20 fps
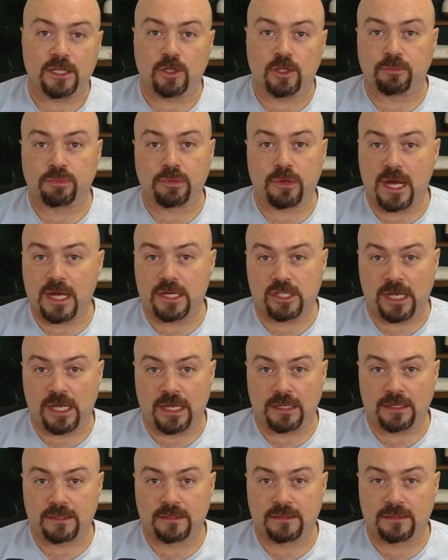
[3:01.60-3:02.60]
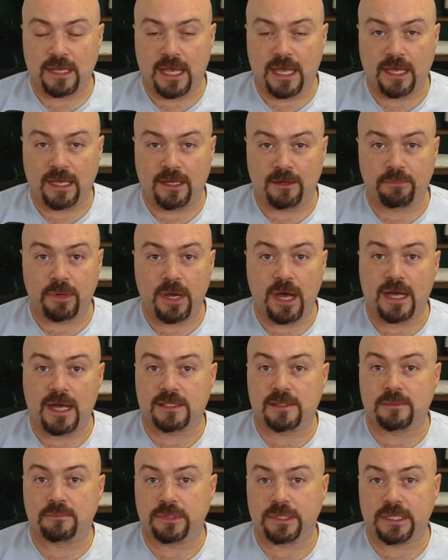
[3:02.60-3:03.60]
your project and
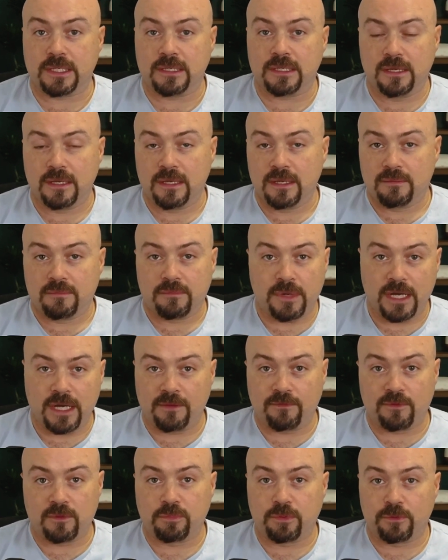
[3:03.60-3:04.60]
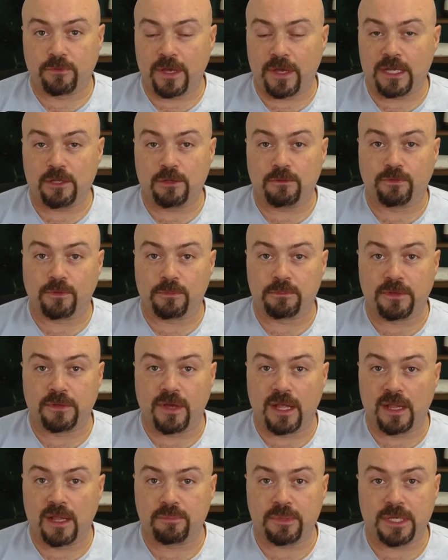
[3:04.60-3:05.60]
possibly might even prevent you from
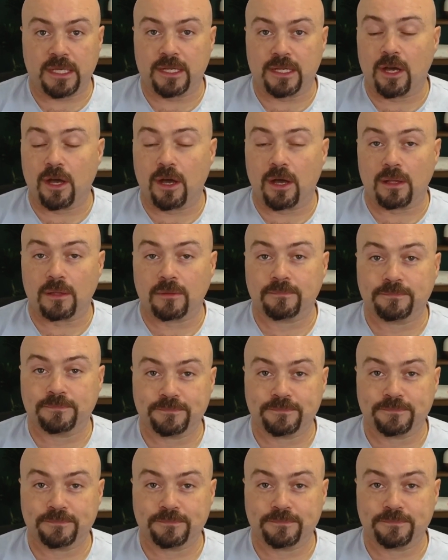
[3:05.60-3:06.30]
developing at all?